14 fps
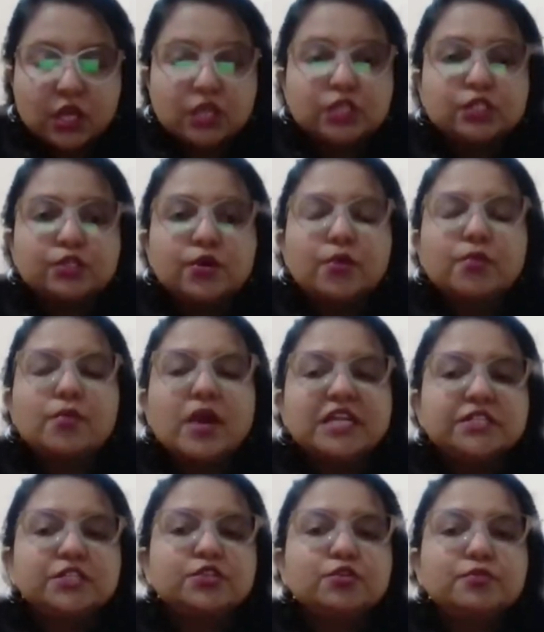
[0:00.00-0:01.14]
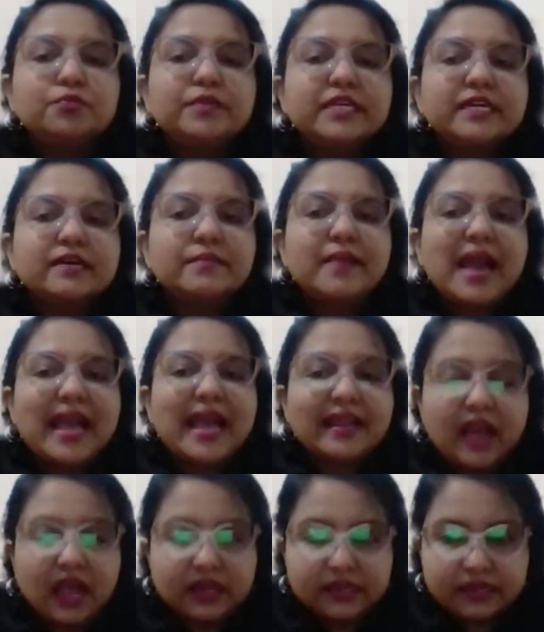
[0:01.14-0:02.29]
So once you become an
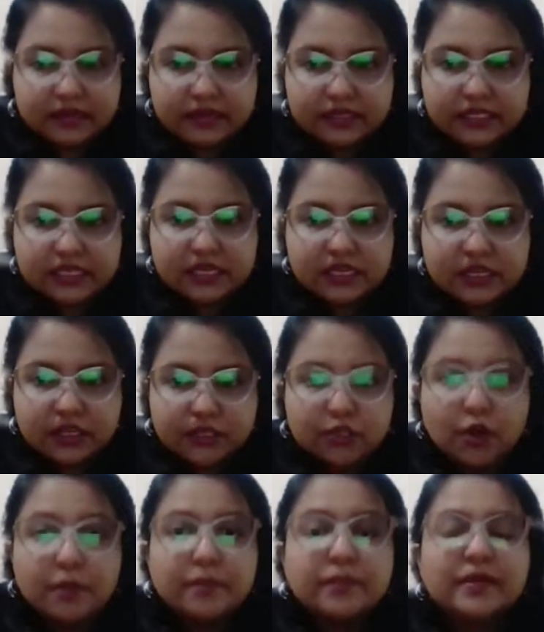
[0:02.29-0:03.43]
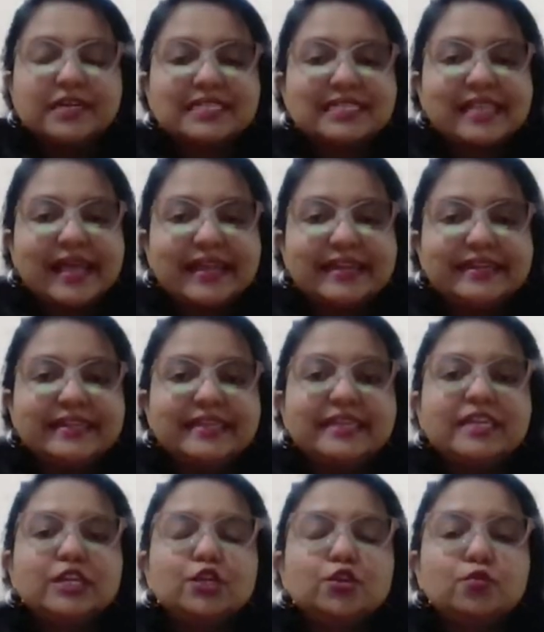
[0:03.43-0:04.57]
adult, your
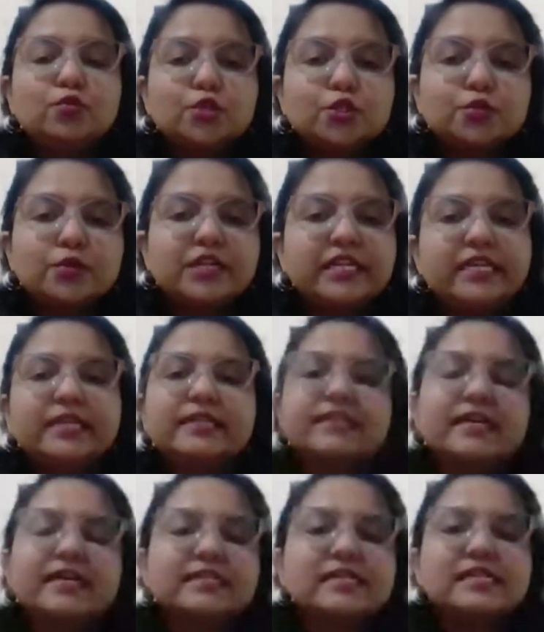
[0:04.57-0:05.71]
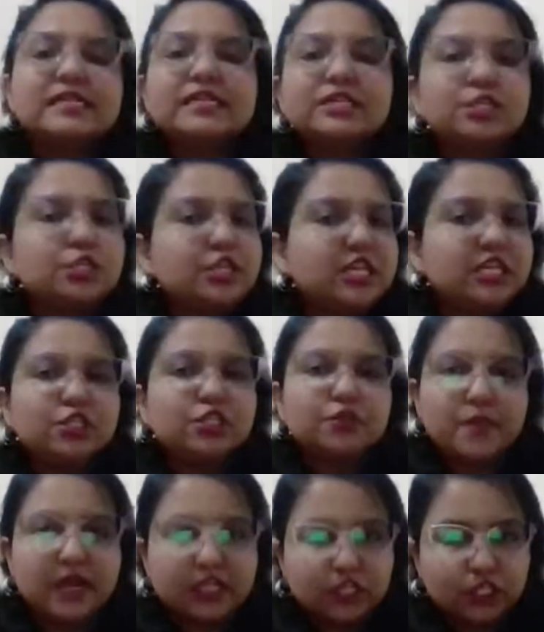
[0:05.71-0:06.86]
personality usually doesn't change
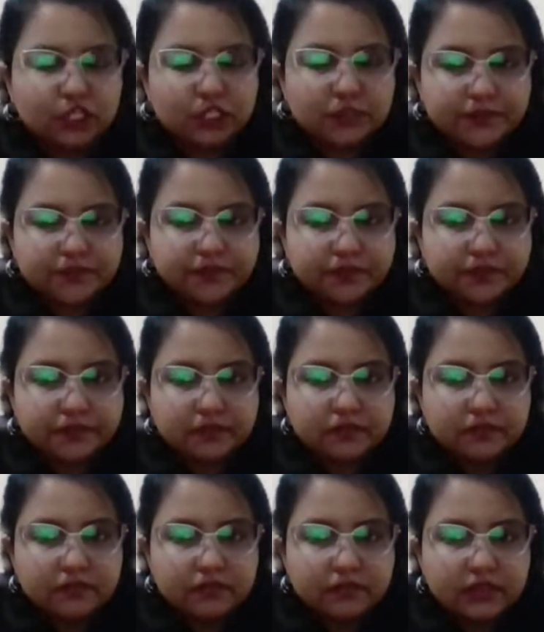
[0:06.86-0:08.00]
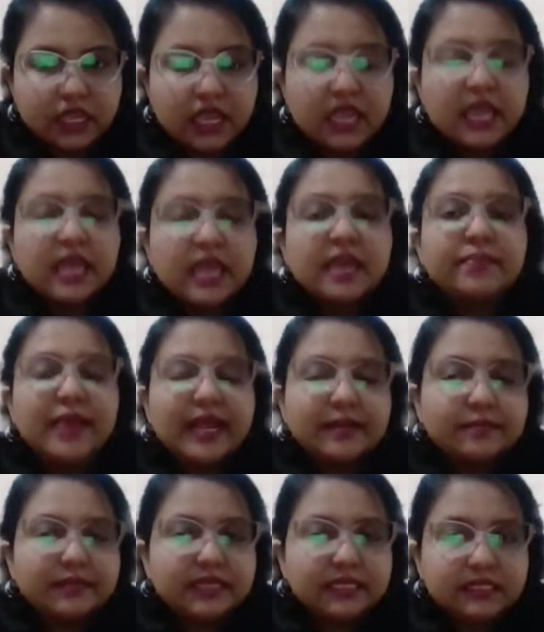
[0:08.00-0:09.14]
much. That
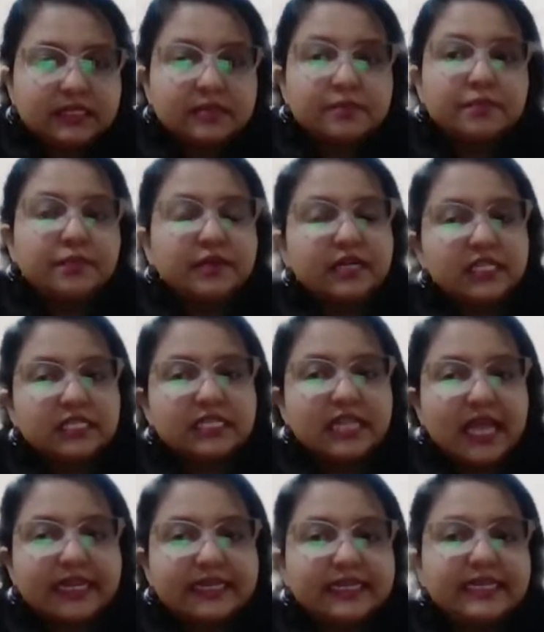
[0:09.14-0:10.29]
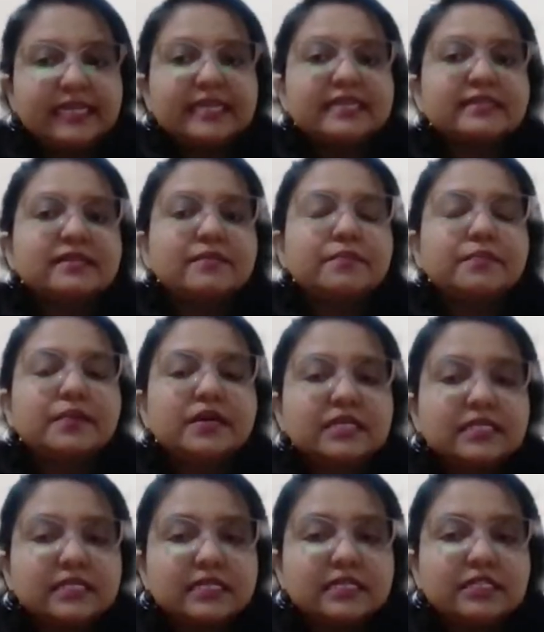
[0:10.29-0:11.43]
means personality is a
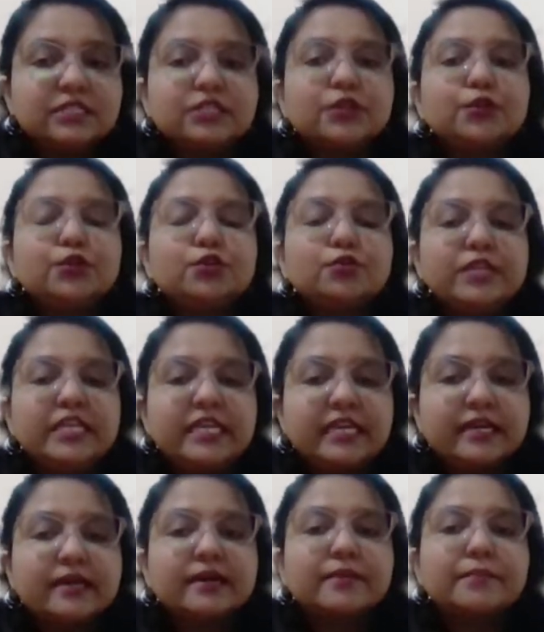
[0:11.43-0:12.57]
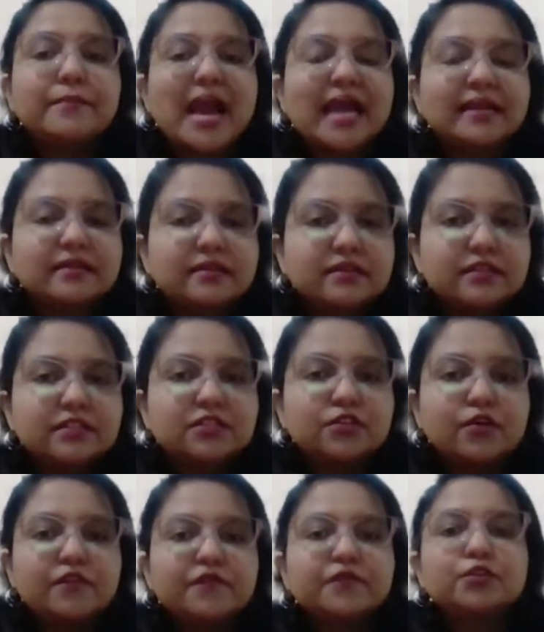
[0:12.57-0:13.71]
person's unique patterns
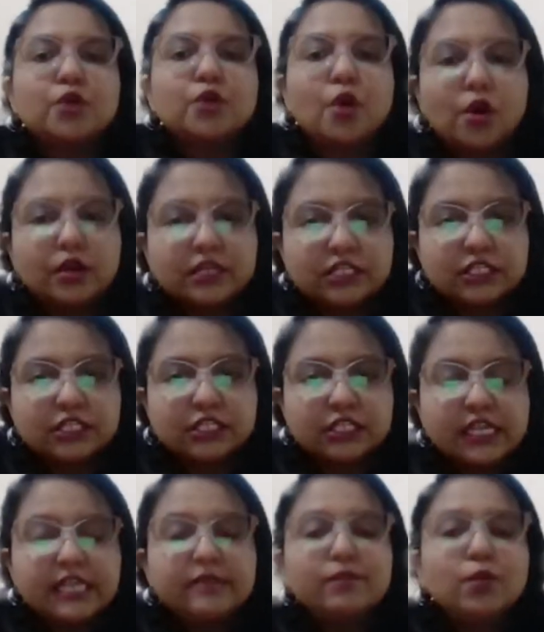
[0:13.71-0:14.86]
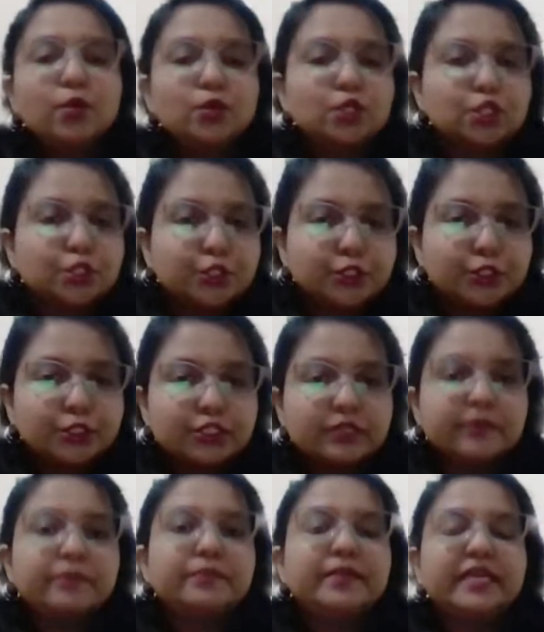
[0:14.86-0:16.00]
of thoughts, emotions,
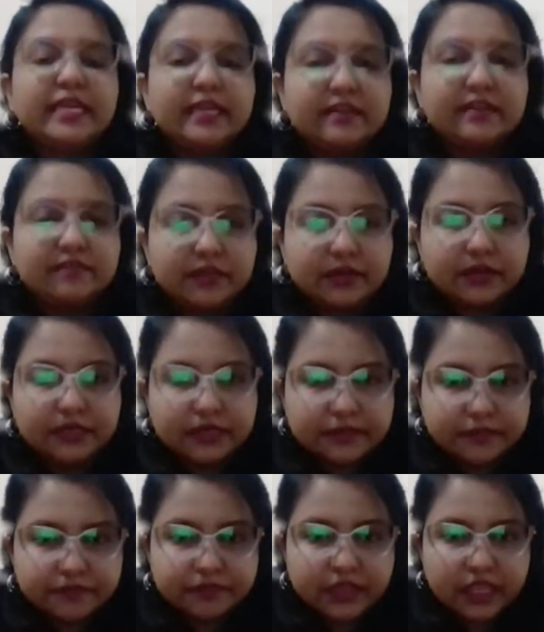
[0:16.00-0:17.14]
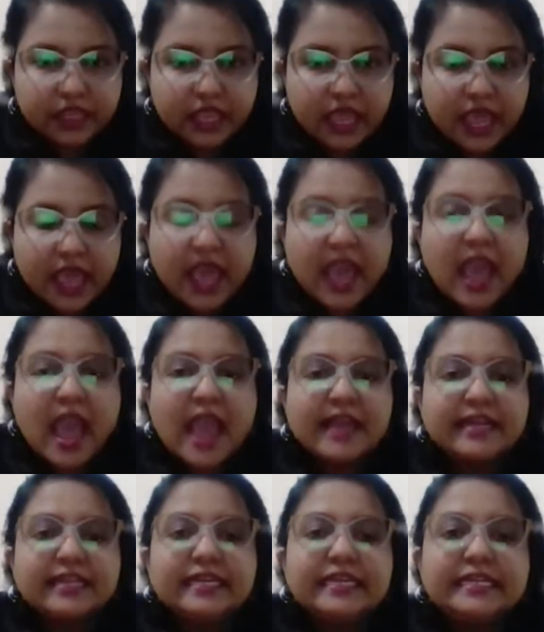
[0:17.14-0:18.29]
behavior,
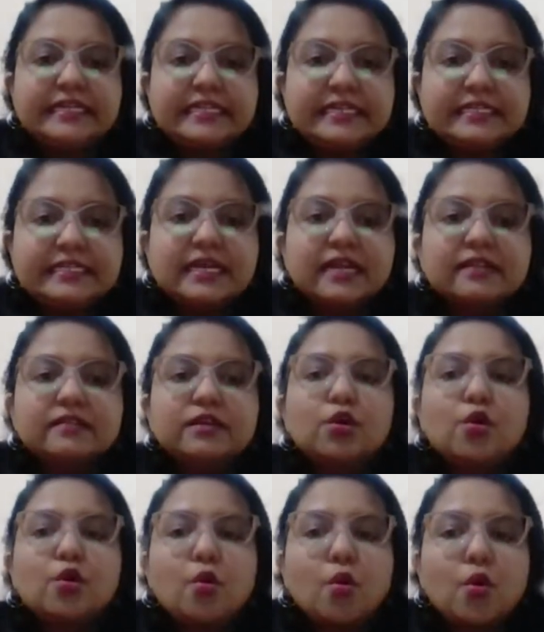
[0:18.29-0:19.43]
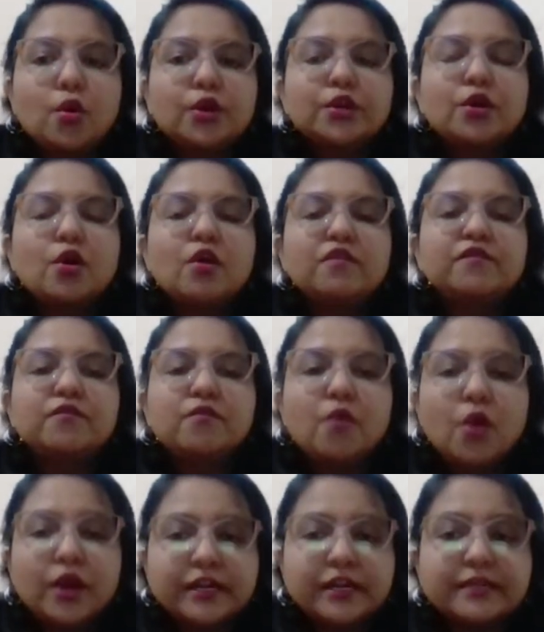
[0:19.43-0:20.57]
and it is at the core of
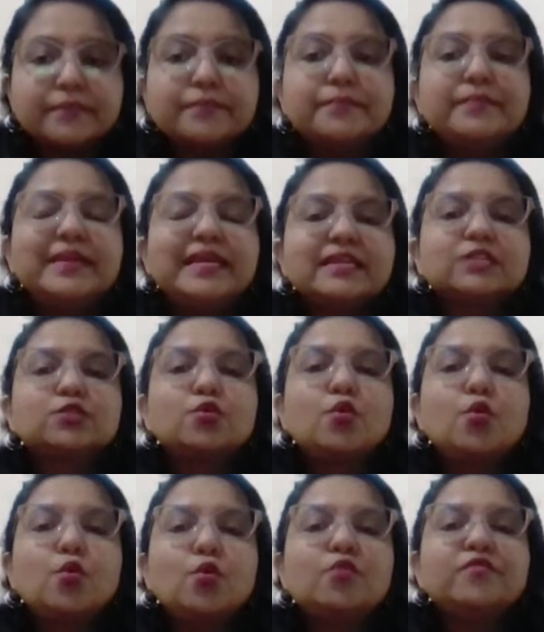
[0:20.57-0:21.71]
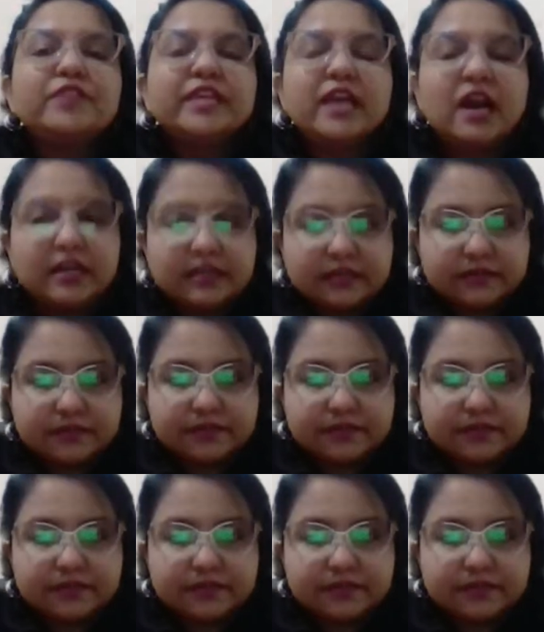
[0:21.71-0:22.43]
what makes who we are.